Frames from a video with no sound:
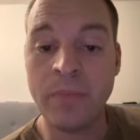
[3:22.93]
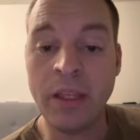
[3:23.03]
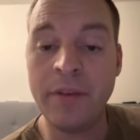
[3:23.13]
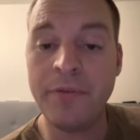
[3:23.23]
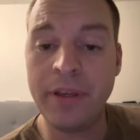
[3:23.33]

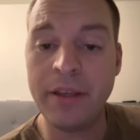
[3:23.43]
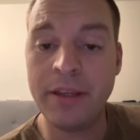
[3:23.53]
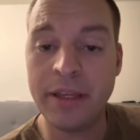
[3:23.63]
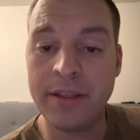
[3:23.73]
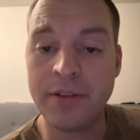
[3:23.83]
If
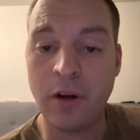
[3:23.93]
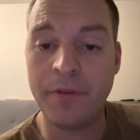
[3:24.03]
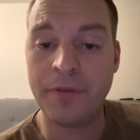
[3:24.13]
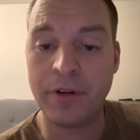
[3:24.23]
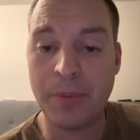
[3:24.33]
he is
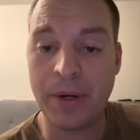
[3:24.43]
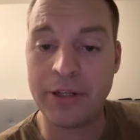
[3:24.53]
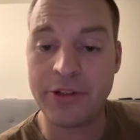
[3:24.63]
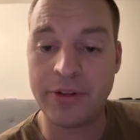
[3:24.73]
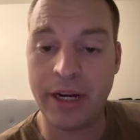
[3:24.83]
offered up on a
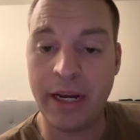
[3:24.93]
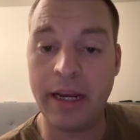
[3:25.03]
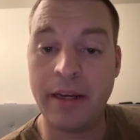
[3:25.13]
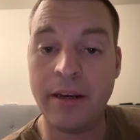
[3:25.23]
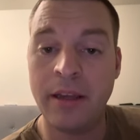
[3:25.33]
trade
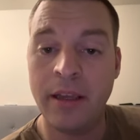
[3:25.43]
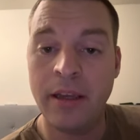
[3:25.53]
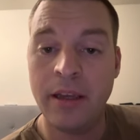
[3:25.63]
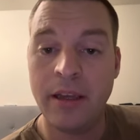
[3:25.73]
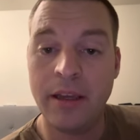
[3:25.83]
and
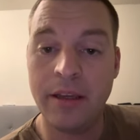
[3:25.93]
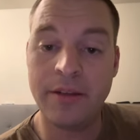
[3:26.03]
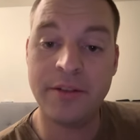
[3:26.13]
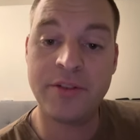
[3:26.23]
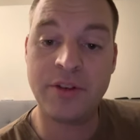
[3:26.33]

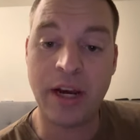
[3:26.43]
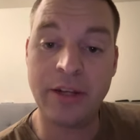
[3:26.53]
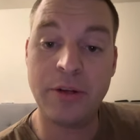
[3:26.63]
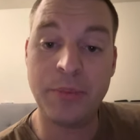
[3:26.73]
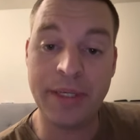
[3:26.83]
is
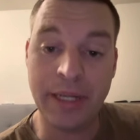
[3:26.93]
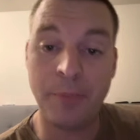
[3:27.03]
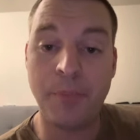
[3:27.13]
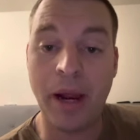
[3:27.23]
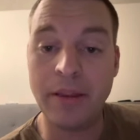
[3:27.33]
trying to be
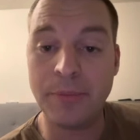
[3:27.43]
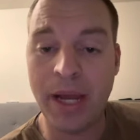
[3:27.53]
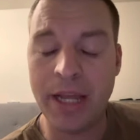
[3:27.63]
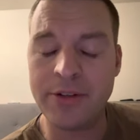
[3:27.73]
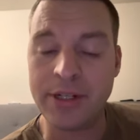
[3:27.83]
dealt by the
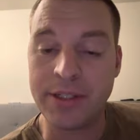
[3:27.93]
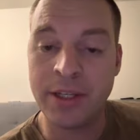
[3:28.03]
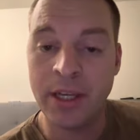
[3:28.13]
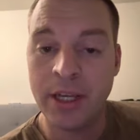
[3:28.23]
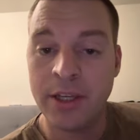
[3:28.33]
Padres.
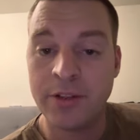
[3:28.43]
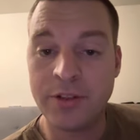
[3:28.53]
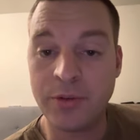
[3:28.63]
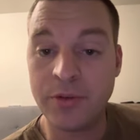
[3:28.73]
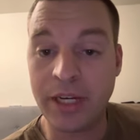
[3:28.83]

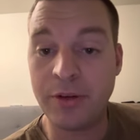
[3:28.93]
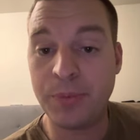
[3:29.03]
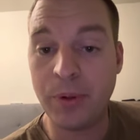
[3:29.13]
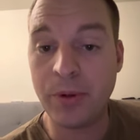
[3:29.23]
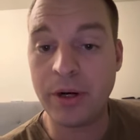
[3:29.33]
So Xander
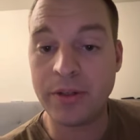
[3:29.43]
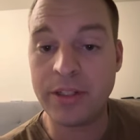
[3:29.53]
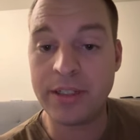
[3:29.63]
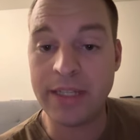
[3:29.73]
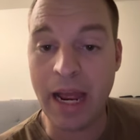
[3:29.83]
Bogaerts
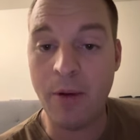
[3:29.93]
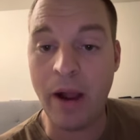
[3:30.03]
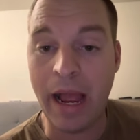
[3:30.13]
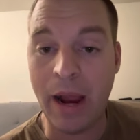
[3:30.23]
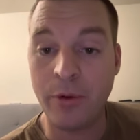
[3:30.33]
is now
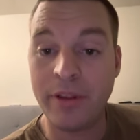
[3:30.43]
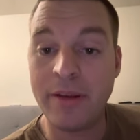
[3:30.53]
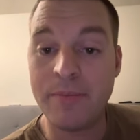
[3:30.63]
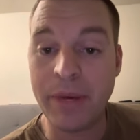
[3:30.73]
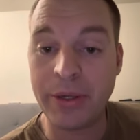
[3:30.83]
out of the
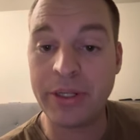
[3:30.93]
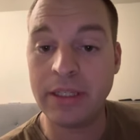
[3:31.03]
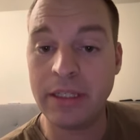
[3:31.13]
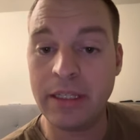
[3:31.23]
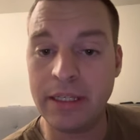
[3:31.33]
American
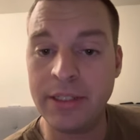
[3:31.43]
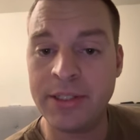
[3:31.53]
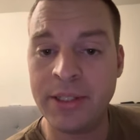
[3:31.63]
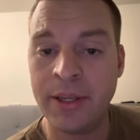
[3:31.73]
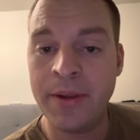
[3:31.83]
League
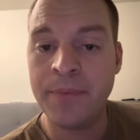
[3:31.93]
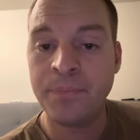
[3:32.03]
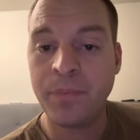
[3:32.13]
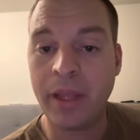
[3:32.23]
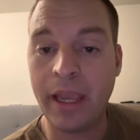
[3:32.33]
East
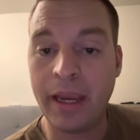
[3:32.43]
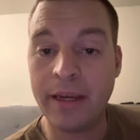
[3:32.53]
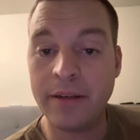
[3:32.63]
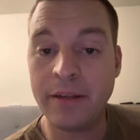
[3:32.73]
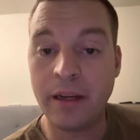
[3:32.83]

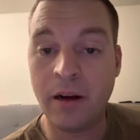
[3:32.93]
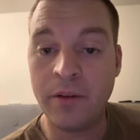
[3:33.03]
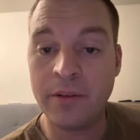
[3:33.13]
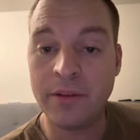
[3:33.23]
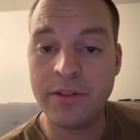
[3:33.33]
and
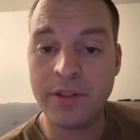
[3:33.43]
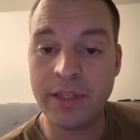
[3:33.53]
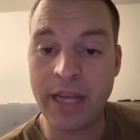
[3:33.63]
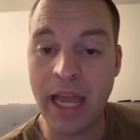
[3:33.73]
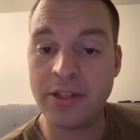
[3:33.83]
on to
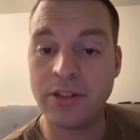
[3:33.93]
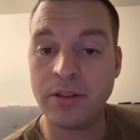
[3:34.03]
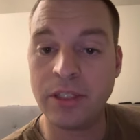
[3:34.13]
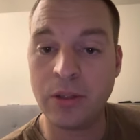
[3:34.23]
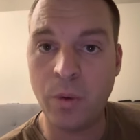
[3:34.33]
the National
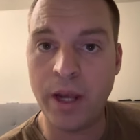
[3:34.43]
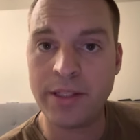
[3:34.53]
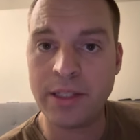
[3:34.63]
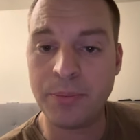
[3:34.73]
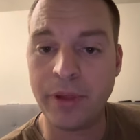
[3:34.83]
League
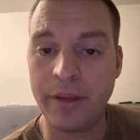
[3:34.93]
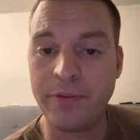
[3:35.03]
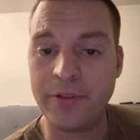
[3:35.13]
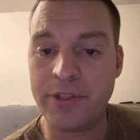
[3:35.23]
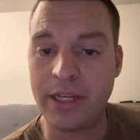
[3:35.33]
West to play
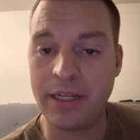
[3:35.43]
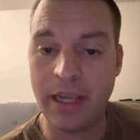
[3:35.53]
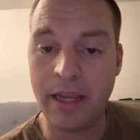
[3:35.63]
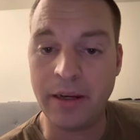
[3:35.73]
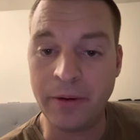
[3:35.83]
for San
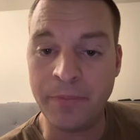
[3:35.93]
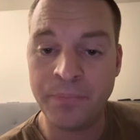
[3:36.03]
Diego.